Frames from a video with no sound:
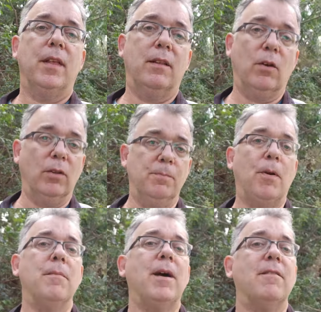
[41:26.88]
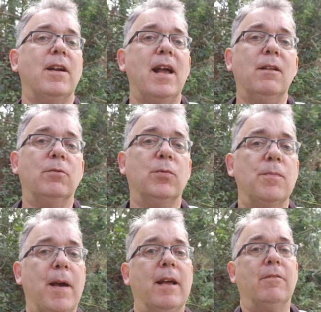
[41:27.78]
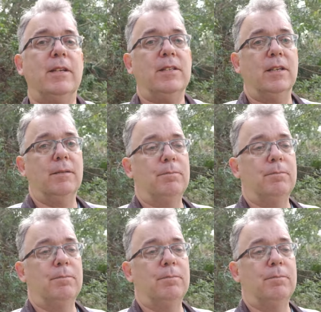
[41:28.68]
The only problem I ever had was with batteries.